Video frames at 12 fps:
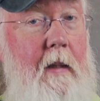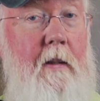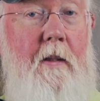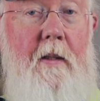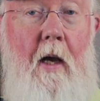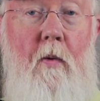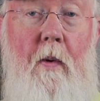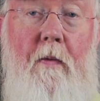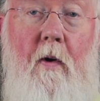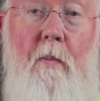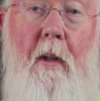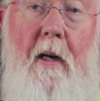it's a sound we've
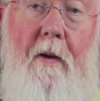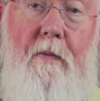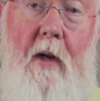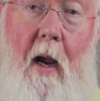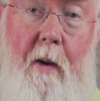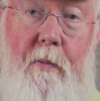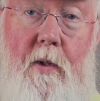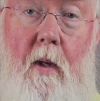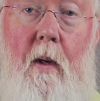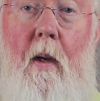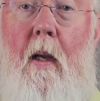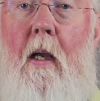heard plenty of times.
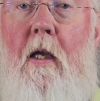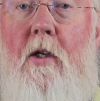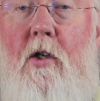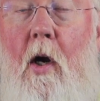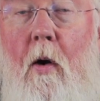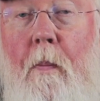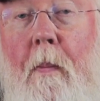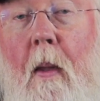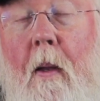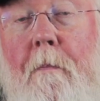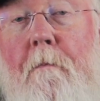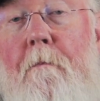So
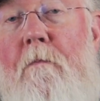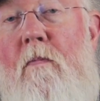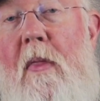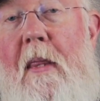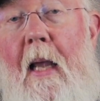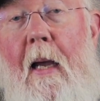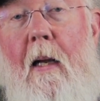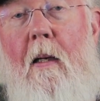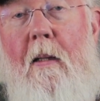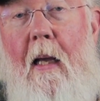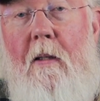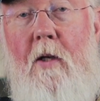
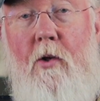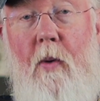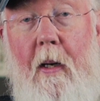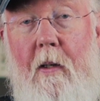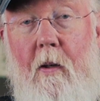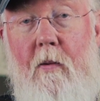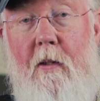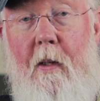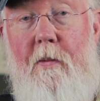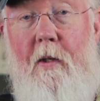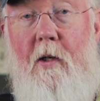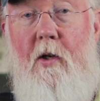that's a tritone
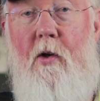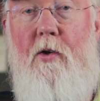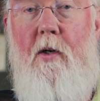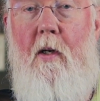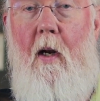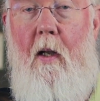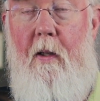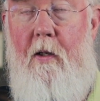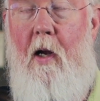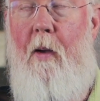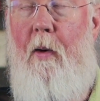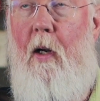substitution on the
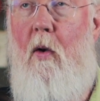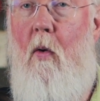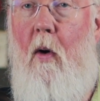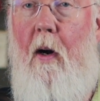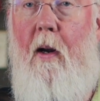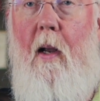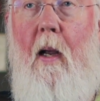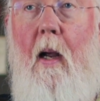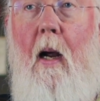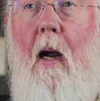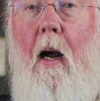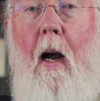dominant chord.
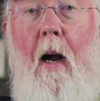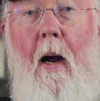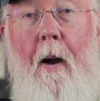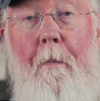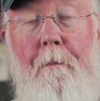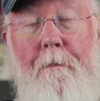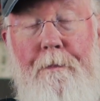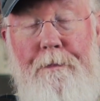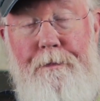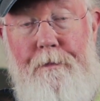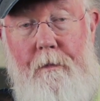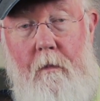The
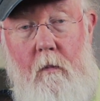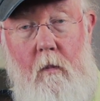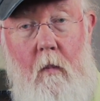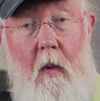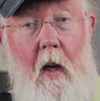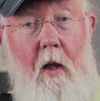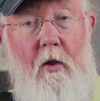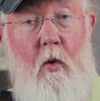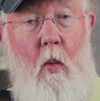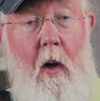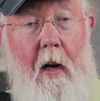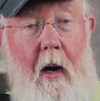
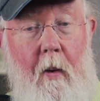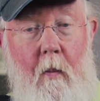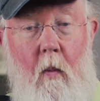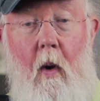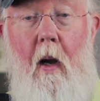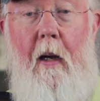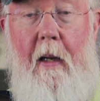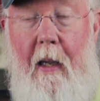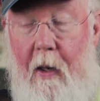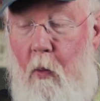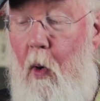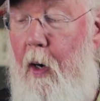one I
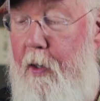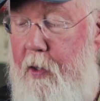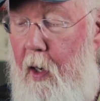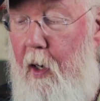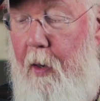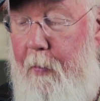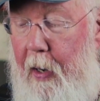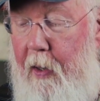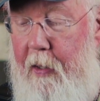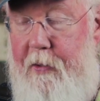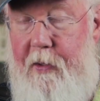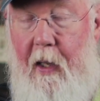again want to talk
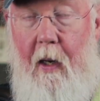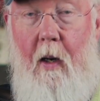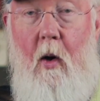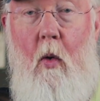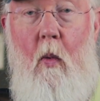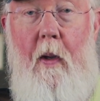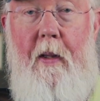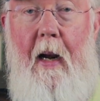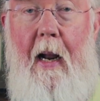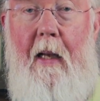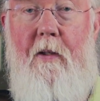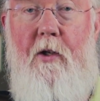about is the one
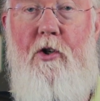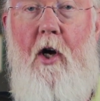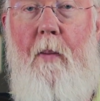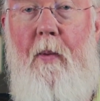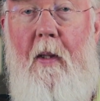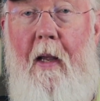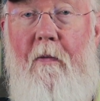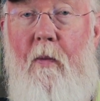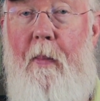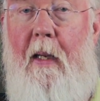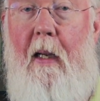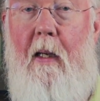that has the sharp
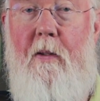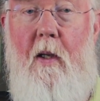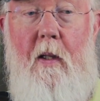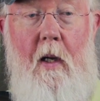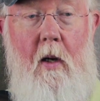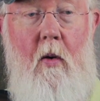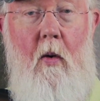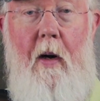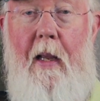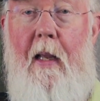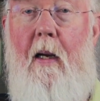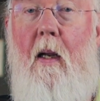11, because on the
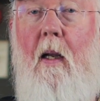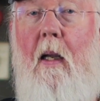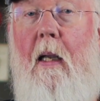accordion